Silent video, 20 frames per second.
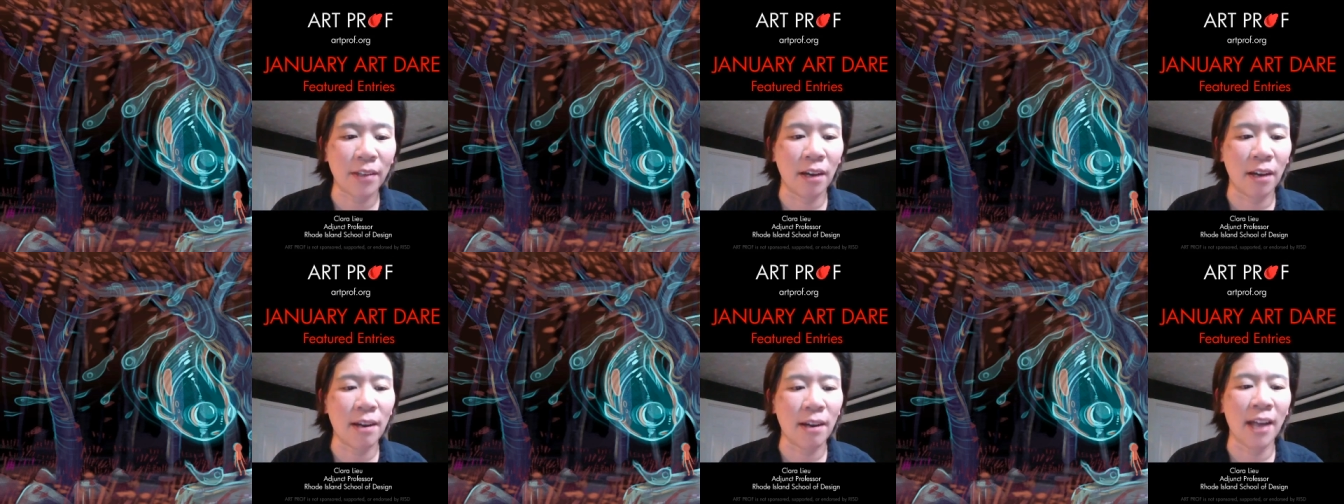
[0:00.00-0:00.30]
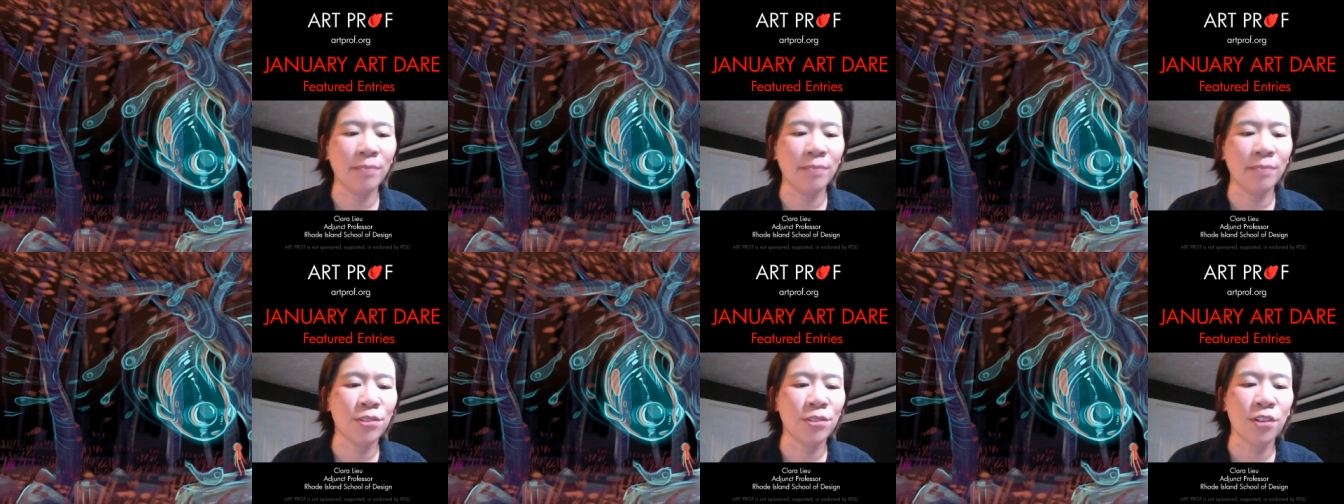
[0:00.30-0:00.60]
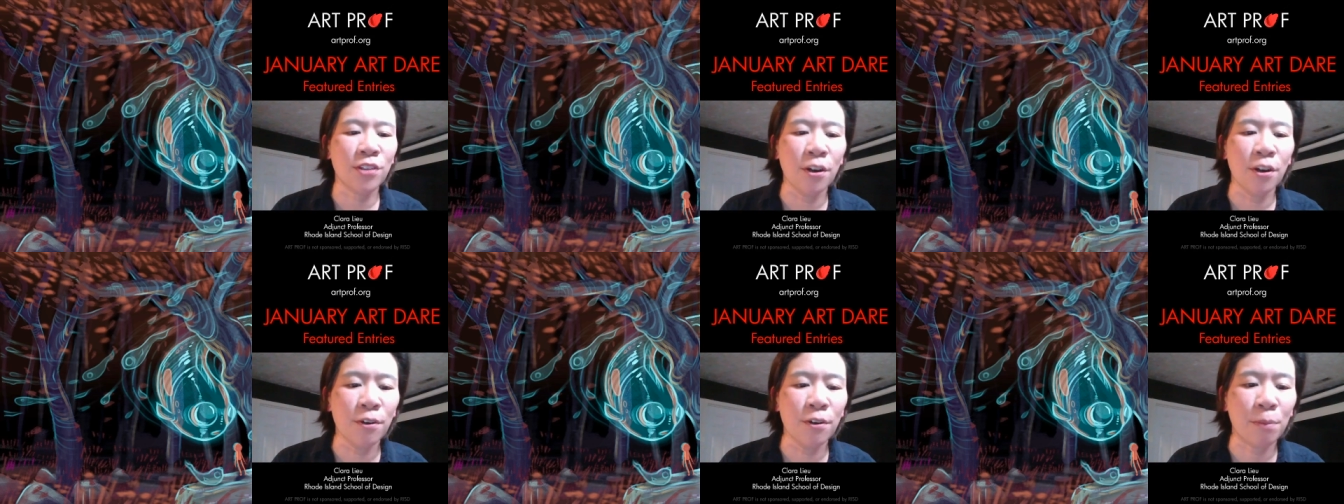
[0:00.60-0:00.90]
Oh, I'm
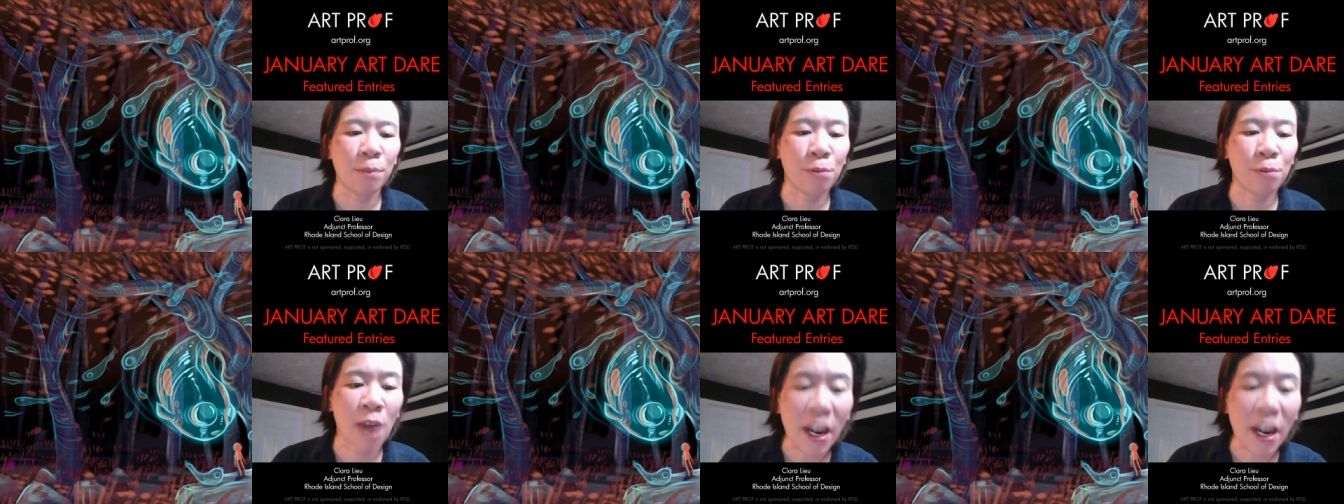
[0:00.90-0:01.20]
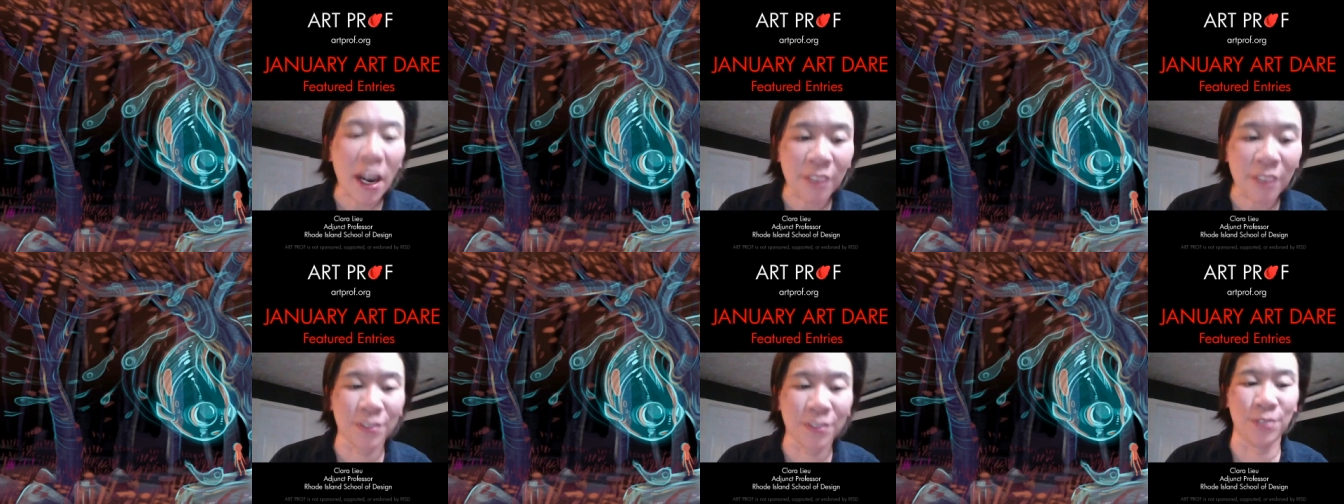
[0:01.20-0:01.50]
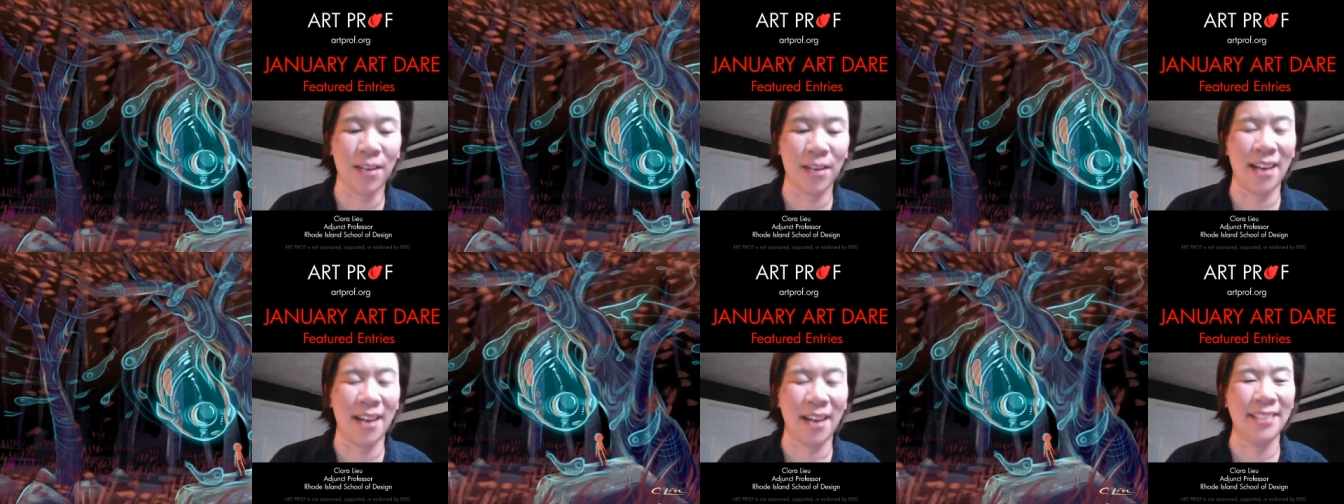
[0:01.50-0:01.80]
so proud of
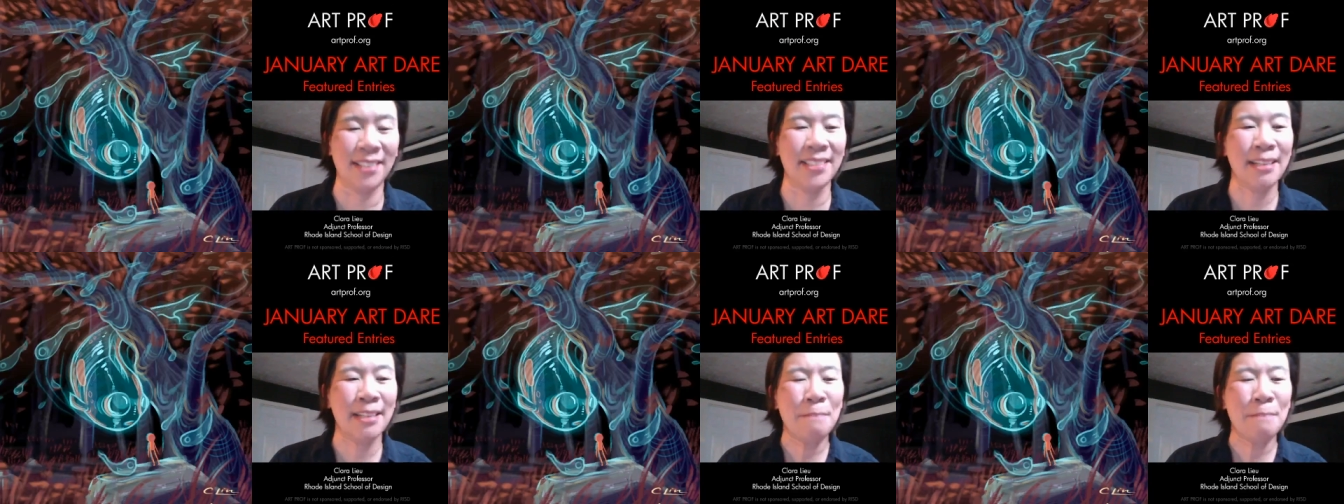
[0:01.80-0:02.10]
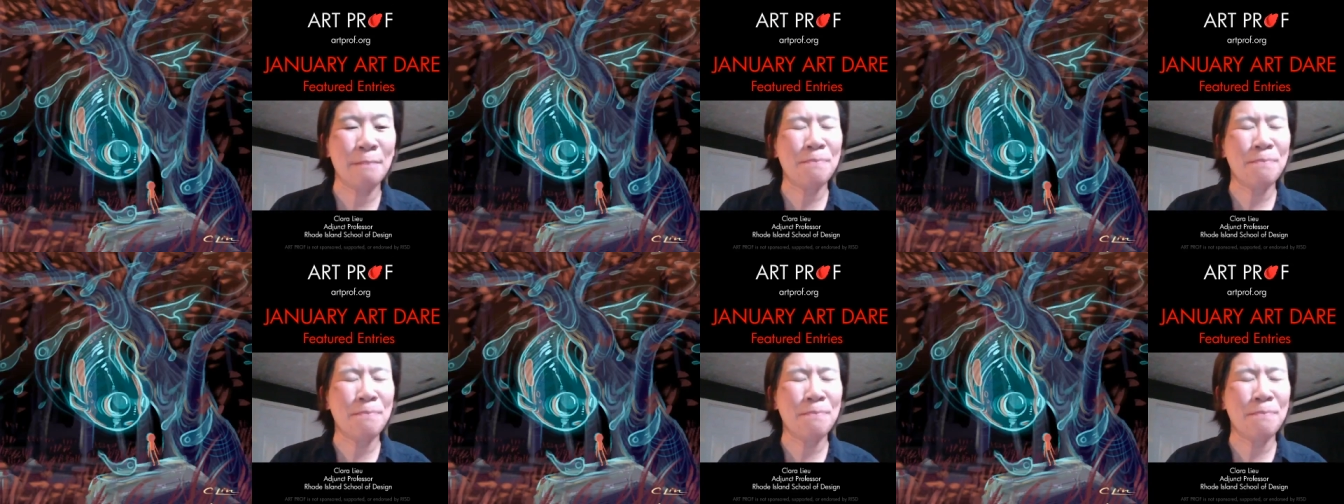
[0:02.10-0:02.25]
you guys.